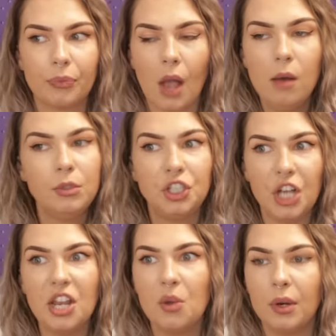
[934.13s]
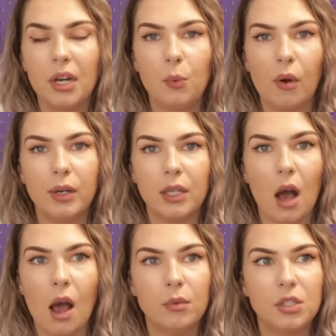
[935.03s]
I was genuinely worried
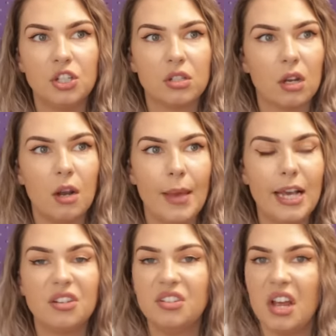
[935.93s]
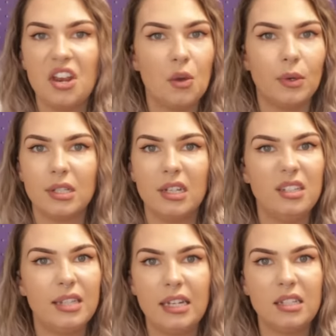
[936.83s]
that I was just going to be continuously
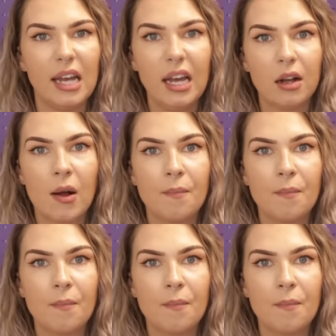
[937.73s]
seasick.